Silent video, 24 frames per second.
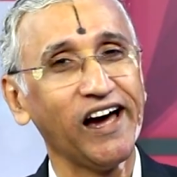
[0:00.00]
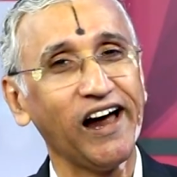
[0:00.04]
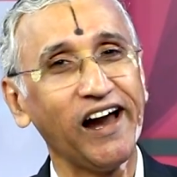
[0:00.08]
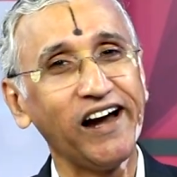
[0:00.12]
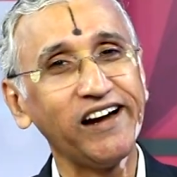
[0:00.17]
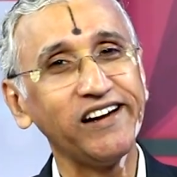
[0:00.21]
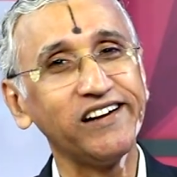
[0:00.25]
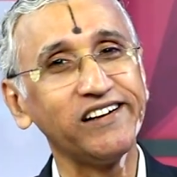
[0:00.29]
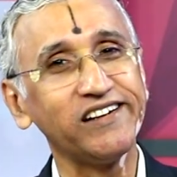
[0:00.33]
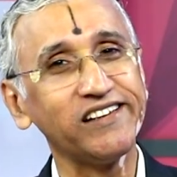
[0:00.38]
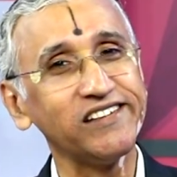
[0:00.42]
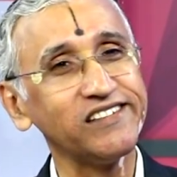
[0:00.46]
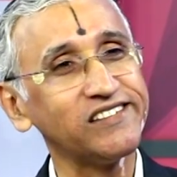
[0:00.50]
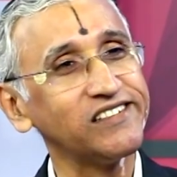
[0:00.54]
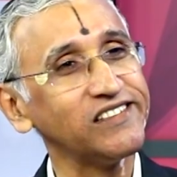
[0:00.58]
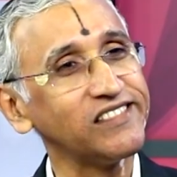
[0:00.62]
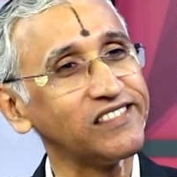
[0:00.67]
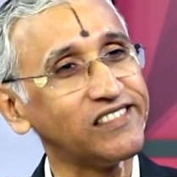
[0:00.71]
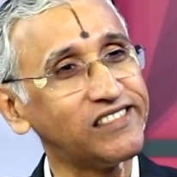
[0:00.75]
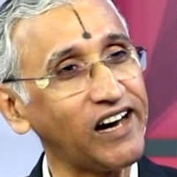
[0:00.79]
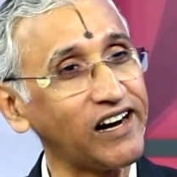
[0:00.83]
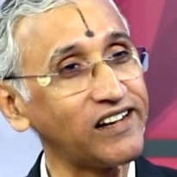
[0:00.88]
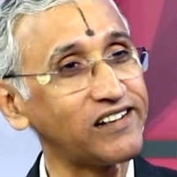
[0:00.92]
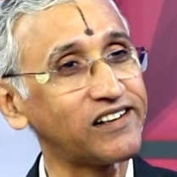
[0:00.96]
And it is
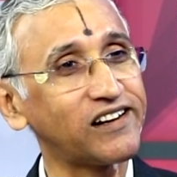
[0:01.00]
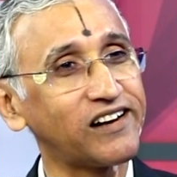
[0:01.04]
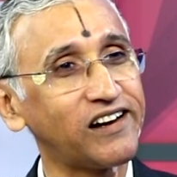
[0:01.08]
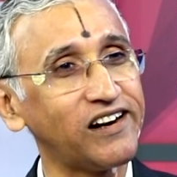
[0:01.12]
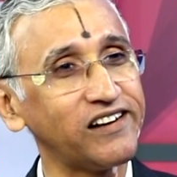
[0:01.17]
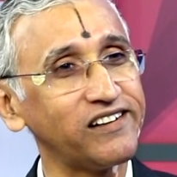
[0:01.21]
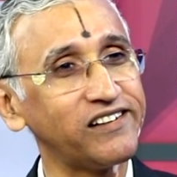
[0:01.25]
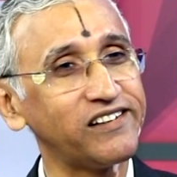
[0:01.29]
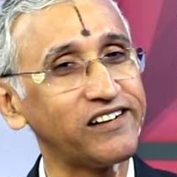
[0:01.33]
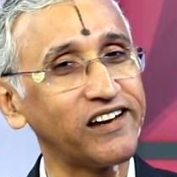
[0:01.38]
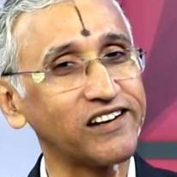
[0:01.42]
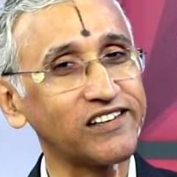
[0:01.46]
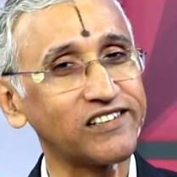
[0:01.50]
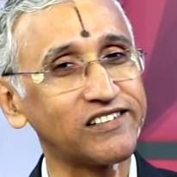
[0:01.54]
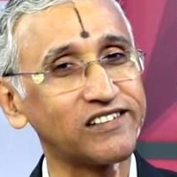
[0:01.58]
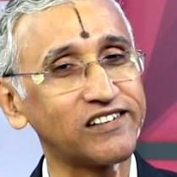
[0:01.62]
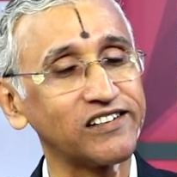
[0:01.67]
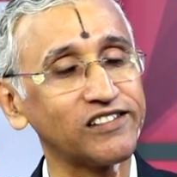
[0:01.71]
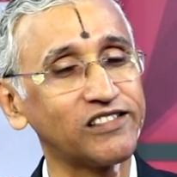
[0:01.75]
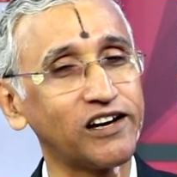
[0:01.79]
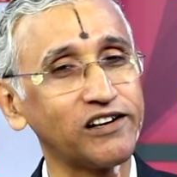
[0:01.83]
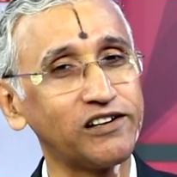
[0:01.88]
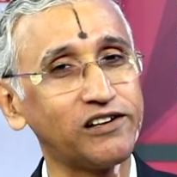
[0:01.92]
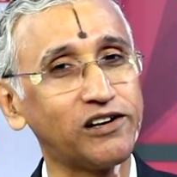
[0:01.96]
in that
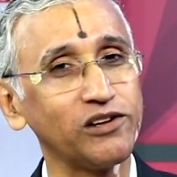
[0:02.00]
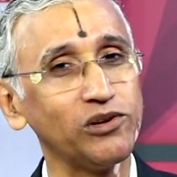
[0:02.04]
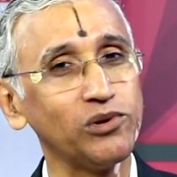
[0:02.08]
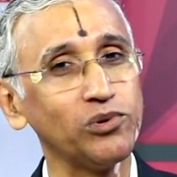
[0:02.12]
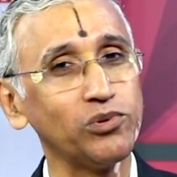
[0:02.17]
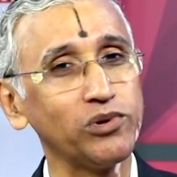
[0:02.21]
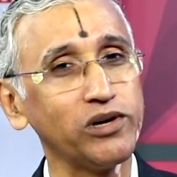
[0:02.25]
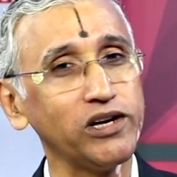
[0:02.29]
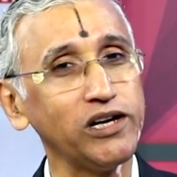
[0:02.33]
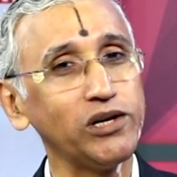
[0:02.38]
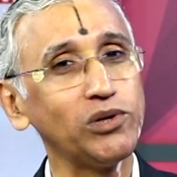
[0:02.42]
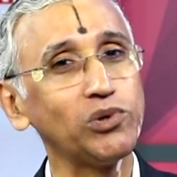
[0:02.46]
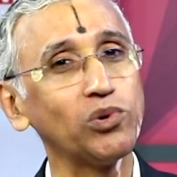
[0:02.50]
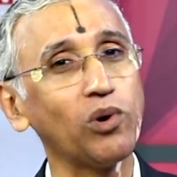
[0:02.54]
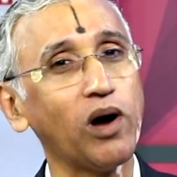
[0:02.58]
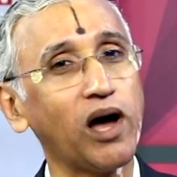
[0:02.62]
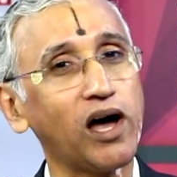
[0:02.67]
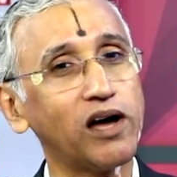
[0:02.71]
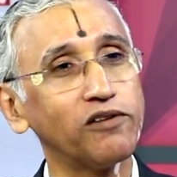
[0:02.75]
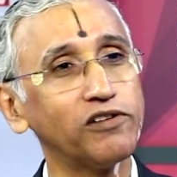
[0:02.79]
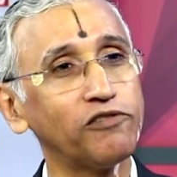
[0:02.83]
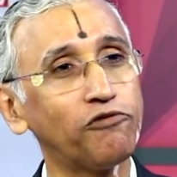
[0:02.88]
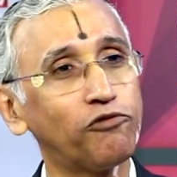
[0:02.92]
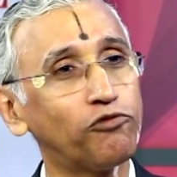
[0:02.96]
context that you need to
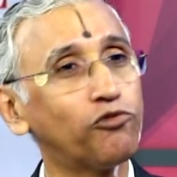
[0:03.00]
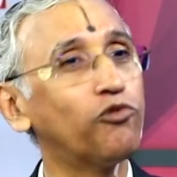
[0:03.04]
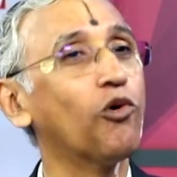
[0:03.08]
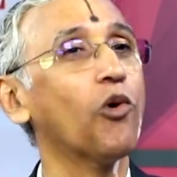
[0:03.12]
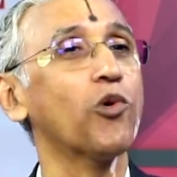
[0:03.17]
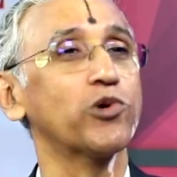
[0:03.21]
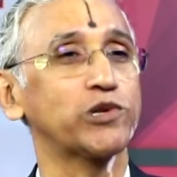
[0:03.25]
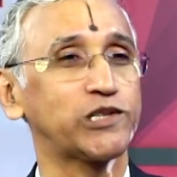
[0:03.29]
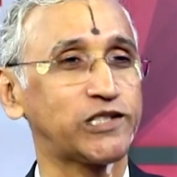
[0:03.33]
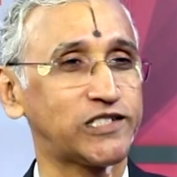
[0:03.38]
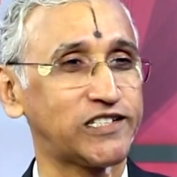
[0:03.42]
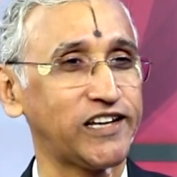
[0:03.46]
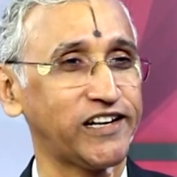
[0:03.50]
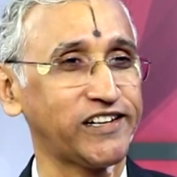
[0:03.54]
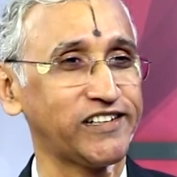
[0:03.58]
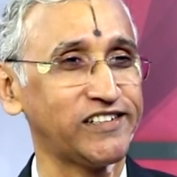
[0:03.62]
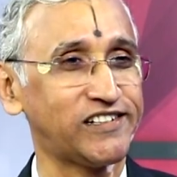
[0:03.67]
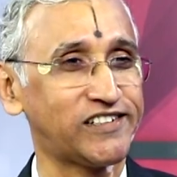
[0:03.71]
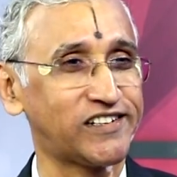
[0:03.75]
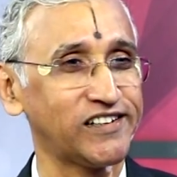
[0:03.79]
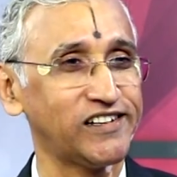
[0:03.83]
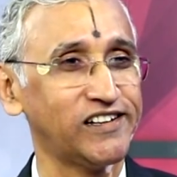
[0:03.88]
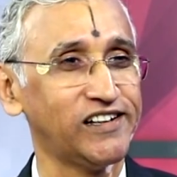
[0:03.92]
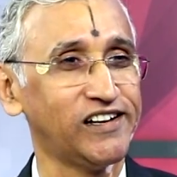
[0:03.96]
have a
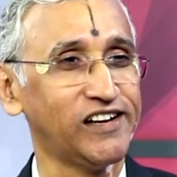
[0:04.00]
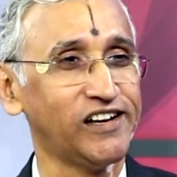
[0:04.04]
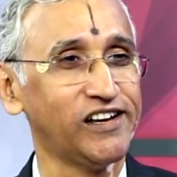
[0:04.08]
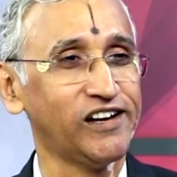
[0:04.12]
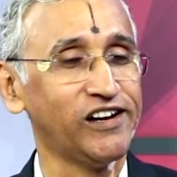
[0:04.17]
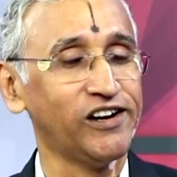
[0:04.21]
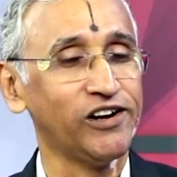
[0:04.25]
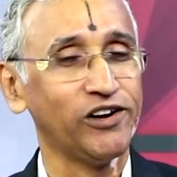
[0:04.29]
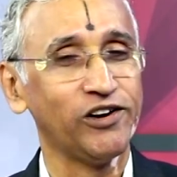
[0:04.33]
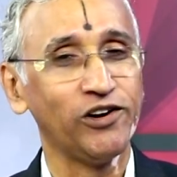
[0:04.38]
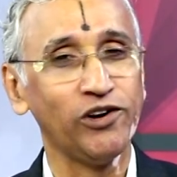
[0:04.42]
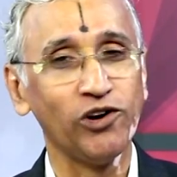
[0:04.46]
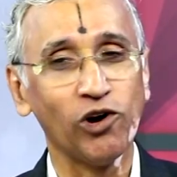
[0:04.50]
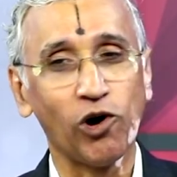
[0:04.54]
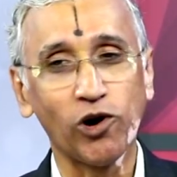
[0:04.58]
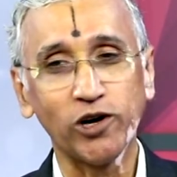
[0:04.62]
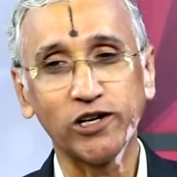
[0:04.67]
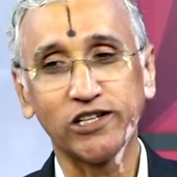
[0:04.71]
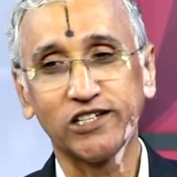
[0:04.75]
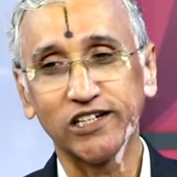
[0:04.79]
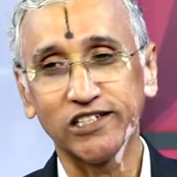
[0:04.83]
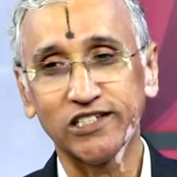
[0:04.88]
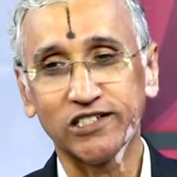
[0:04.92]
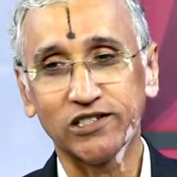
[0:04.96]
foresight,
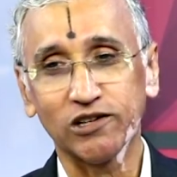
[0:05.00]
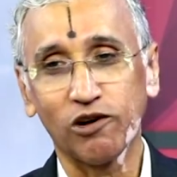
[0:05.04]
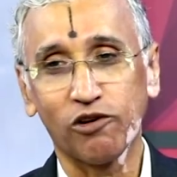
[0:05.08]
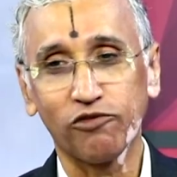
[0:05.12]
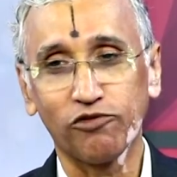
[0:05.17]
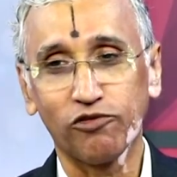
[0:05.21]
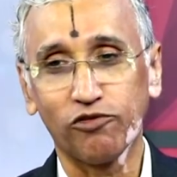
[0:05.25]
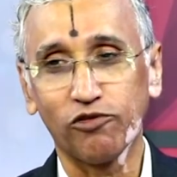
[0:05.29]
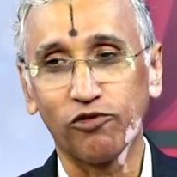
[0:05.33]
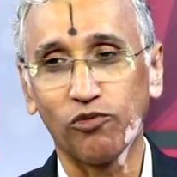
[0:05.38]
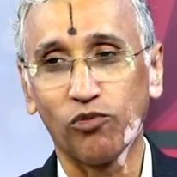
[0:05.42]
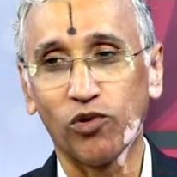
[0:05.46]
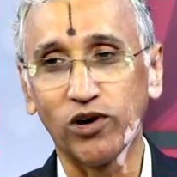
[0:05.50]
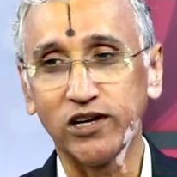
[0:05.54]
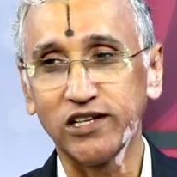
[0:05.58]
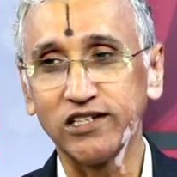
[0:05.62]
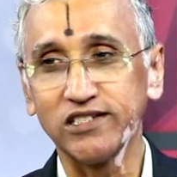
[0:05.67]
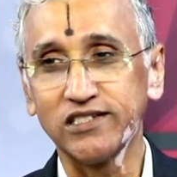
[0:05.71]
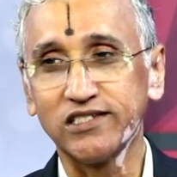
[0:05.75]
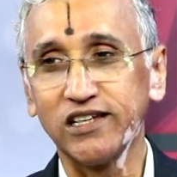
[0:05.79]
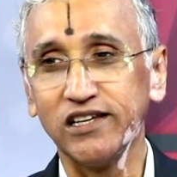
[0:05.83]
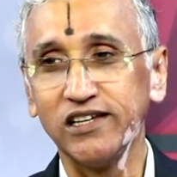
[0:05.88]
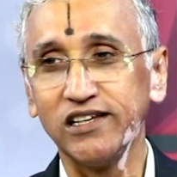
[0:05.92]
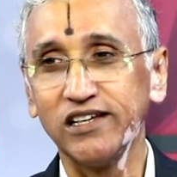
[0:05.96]
not just of what
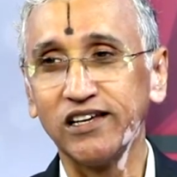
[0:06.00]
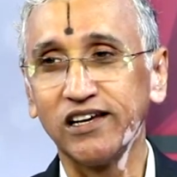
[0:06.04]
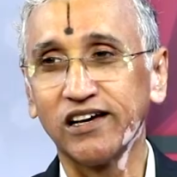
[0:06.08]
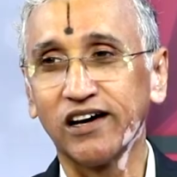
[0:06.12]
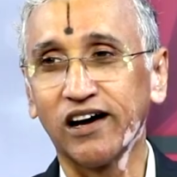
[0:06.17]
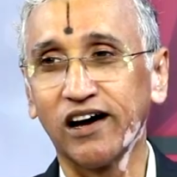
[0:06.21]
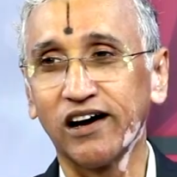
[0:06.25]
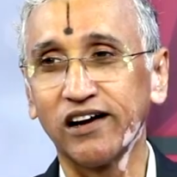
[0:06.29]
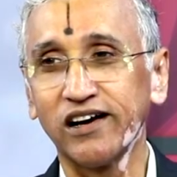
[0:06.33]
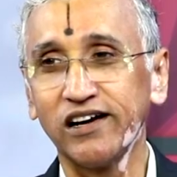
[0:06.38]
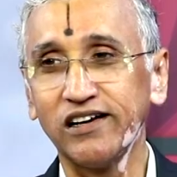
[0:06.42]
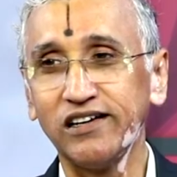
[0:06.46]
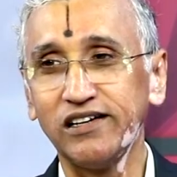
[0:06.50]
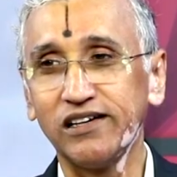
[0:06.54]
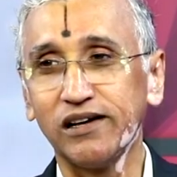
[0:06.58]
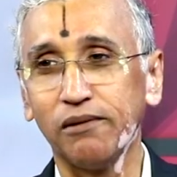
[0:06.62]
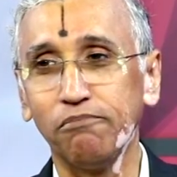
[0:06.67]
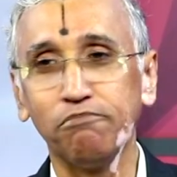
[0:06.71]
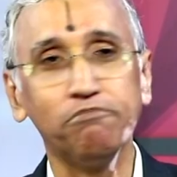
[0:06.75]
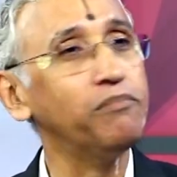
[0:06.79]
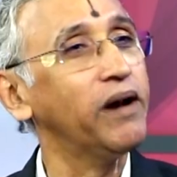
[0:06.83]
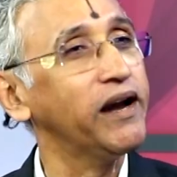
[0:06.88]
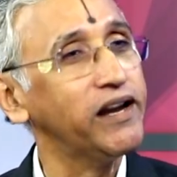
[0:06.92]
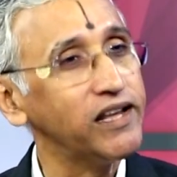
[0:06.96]
is the current
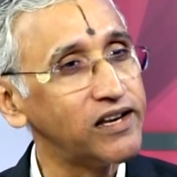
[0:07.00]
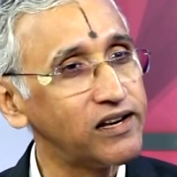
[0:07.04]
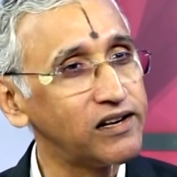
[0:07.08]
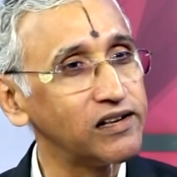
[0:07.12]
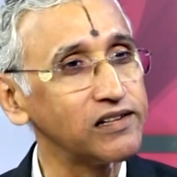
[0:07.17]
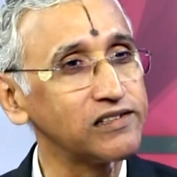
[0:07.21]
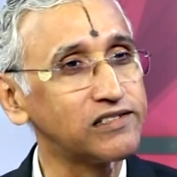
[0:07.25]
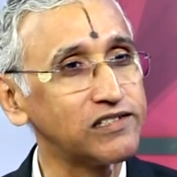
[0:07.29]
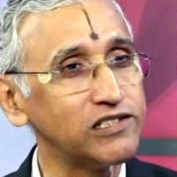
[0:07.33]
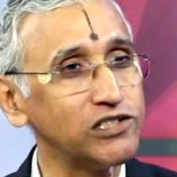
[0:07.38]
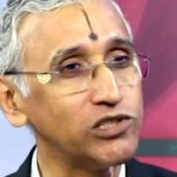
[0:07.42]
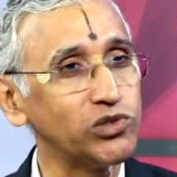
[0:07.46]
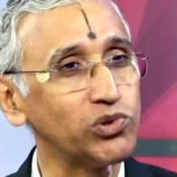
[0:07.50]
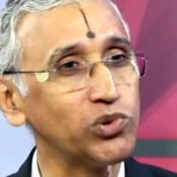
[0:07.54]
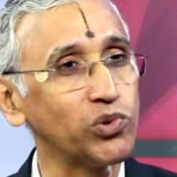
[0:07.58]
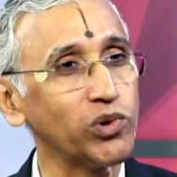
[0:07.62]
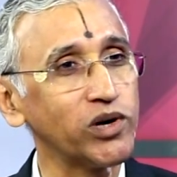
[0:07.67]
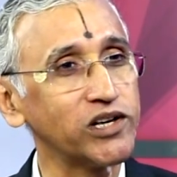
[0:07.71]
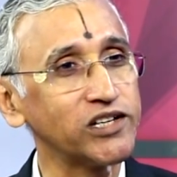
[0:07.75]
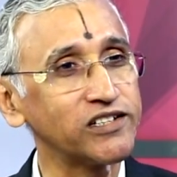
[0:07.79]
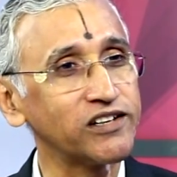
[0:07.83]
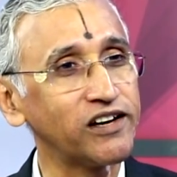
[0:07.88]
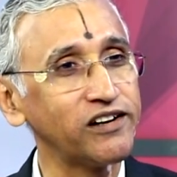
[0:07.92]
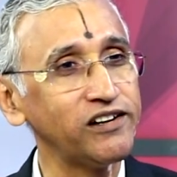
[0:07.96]
medical
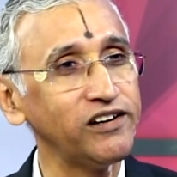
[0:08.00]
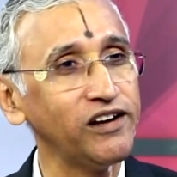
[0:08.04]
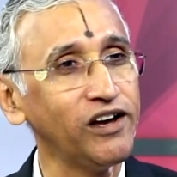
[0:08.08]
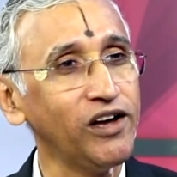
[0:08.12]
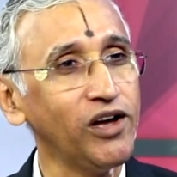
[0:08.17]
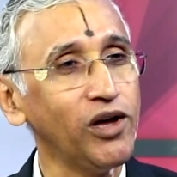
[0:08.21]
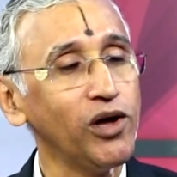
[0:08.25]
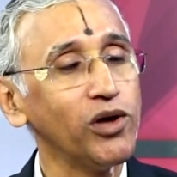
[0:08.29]
situation.